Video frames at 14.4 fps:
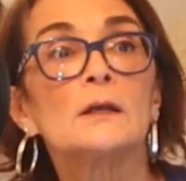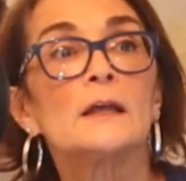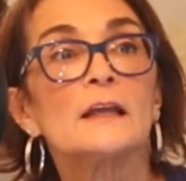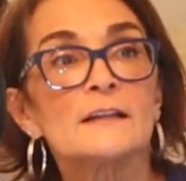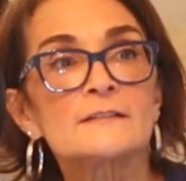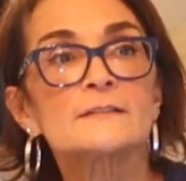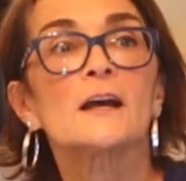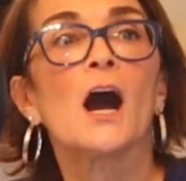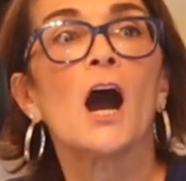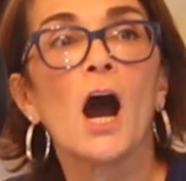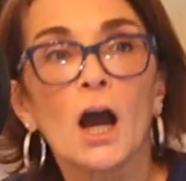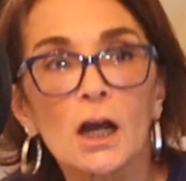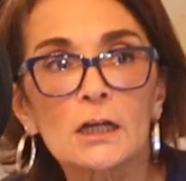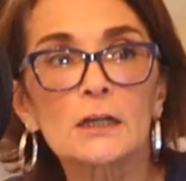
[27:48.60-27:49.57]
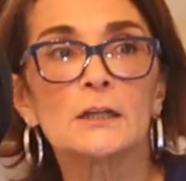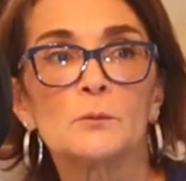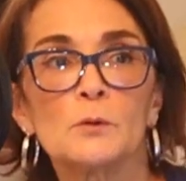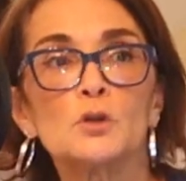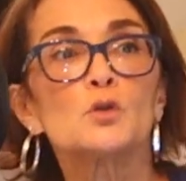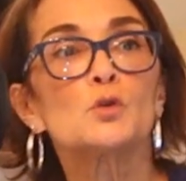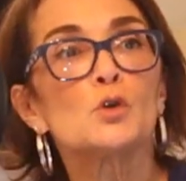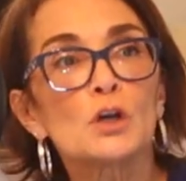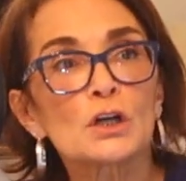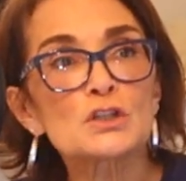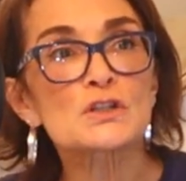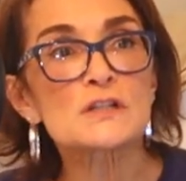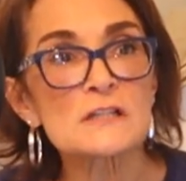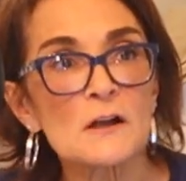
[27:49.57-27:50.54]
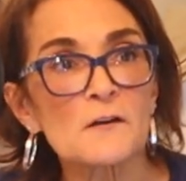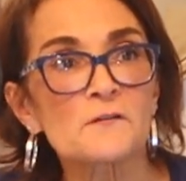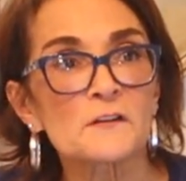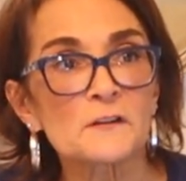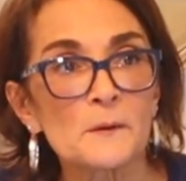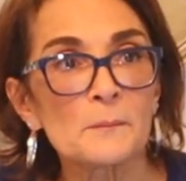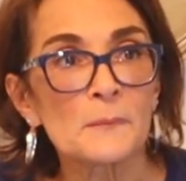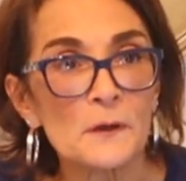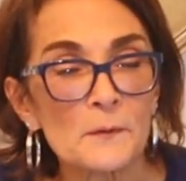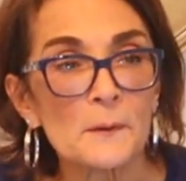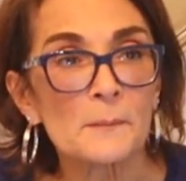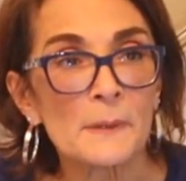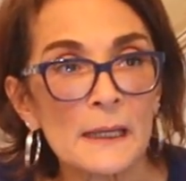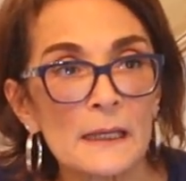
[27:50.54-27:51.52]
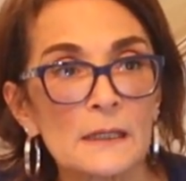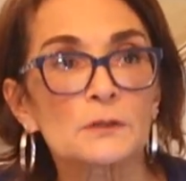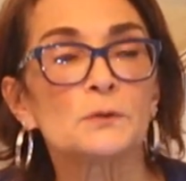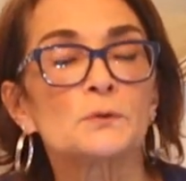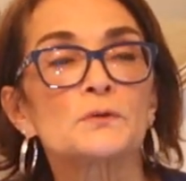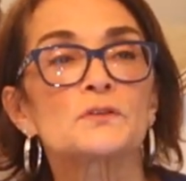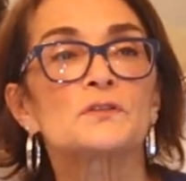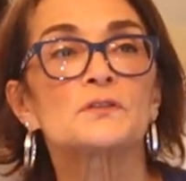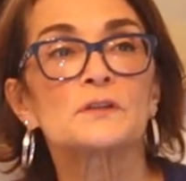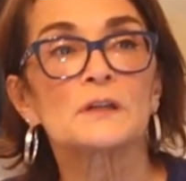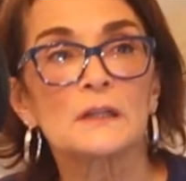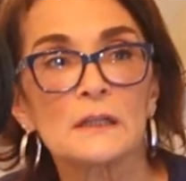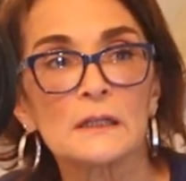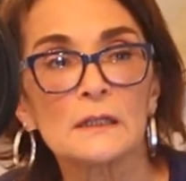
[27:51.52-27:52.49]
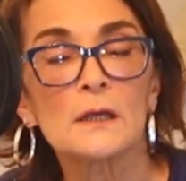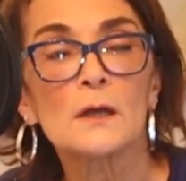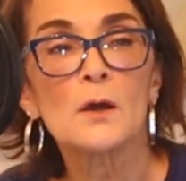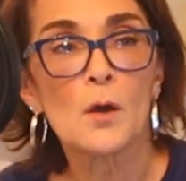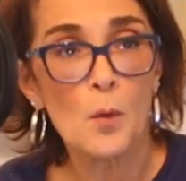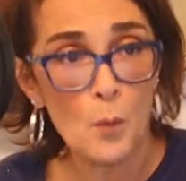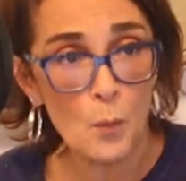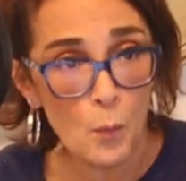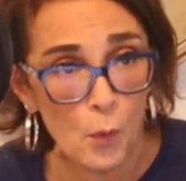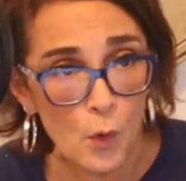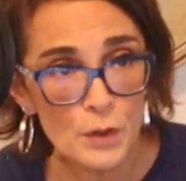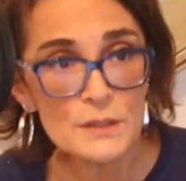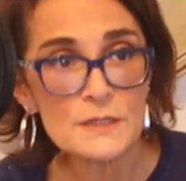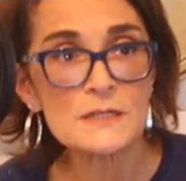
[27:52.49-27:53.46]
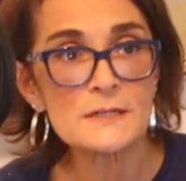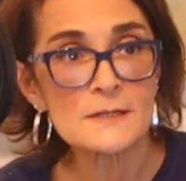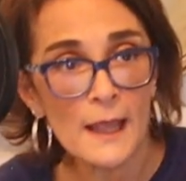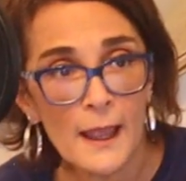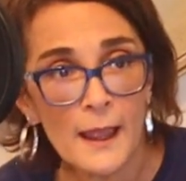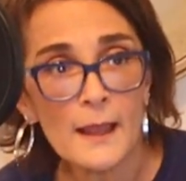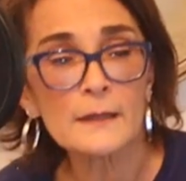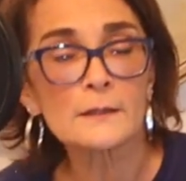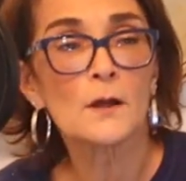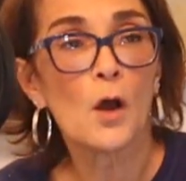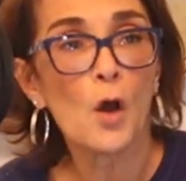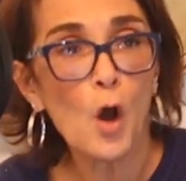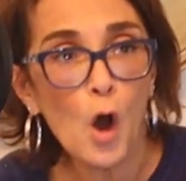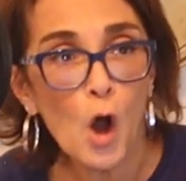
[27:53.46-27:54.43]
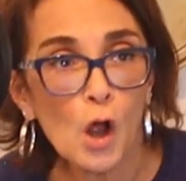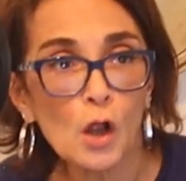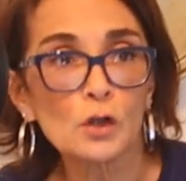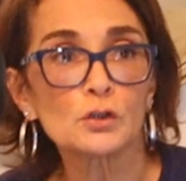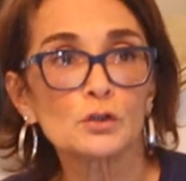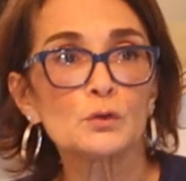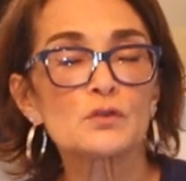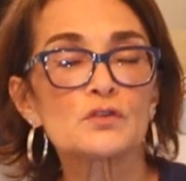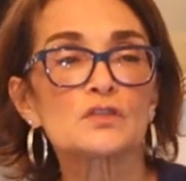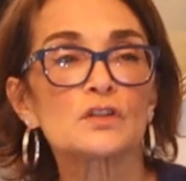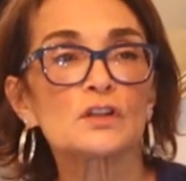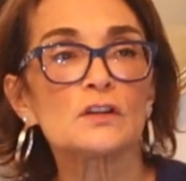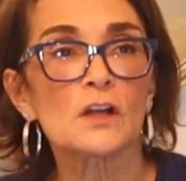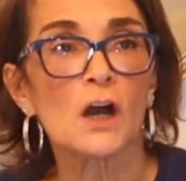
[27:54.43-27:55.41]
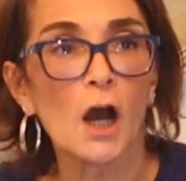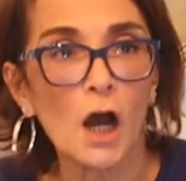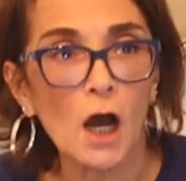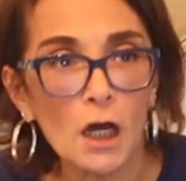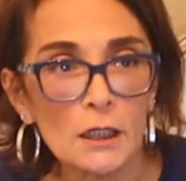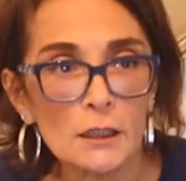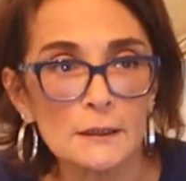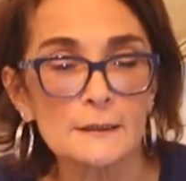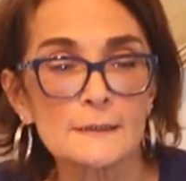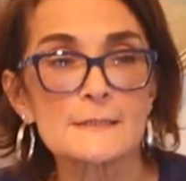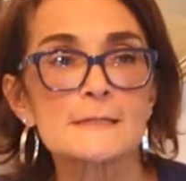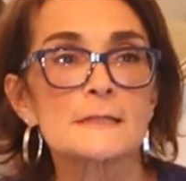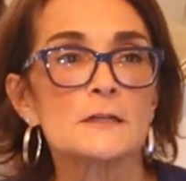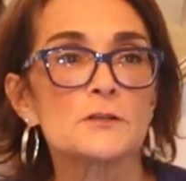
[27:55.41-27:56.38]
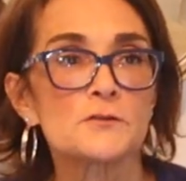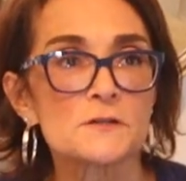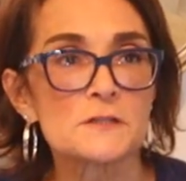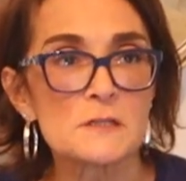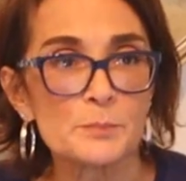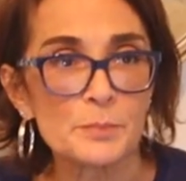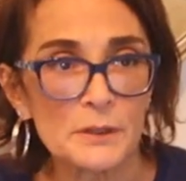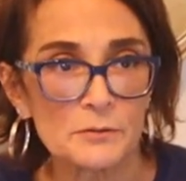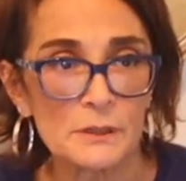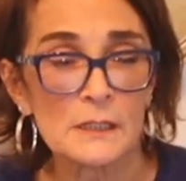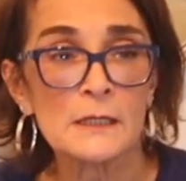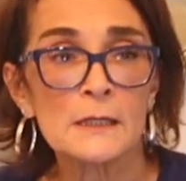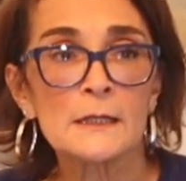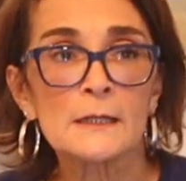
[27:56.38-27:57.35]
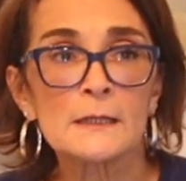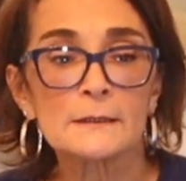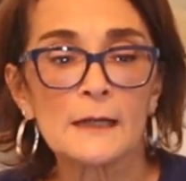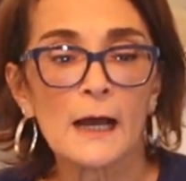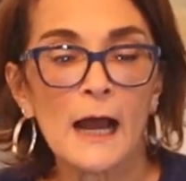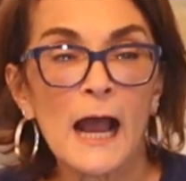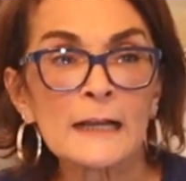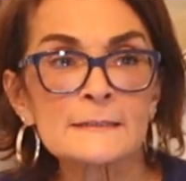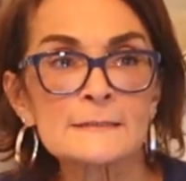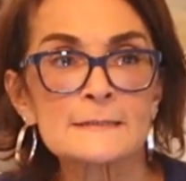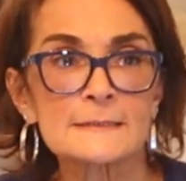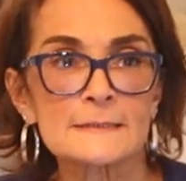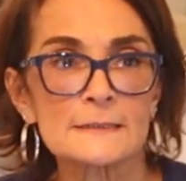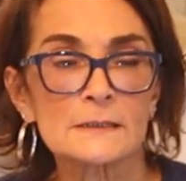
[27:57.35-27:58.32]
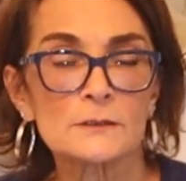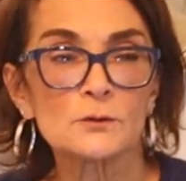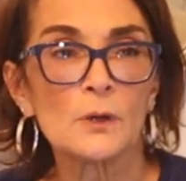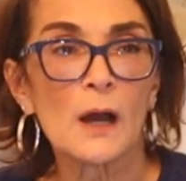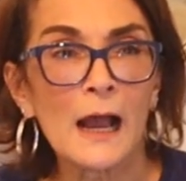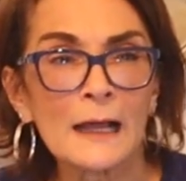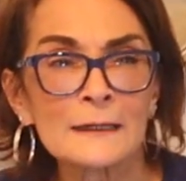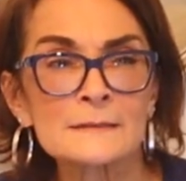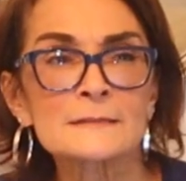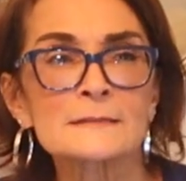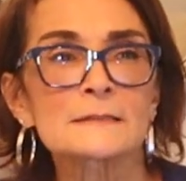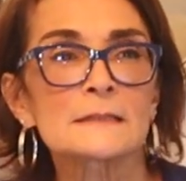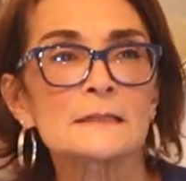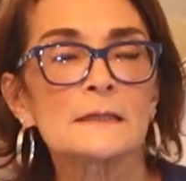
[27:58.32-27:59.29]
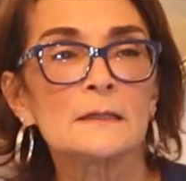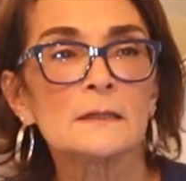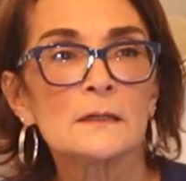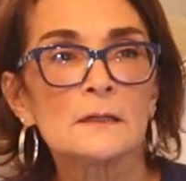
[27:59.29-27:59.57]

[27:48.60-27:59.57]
It's ugly. When you look at yourself in the mirror, man, you see warts and all. You see the ugliness in your spirit, the honesty. You honestly